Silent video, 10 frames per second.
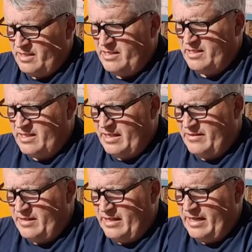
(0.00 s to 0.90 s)
because it's
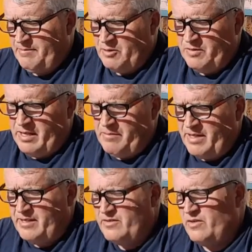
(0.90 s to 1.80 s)
got and I'm doing that
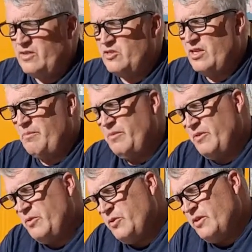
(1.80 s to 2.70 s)
because of the shape of
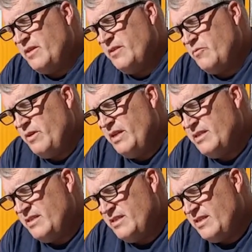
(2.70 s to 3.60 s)
the hook and the way
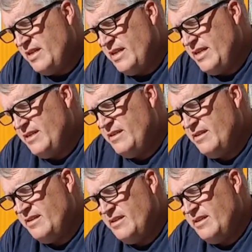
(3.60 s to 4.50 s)
it's designed
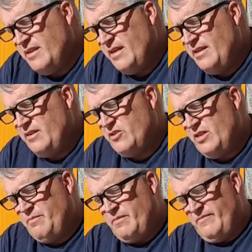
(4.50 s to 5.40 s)
and the
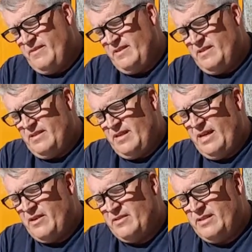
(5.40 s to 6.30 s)
shape of the
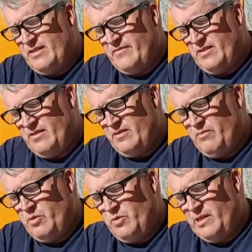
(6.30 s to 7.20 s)
housing of
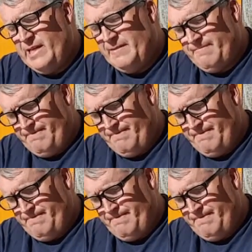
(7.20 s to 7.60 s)
the pulley.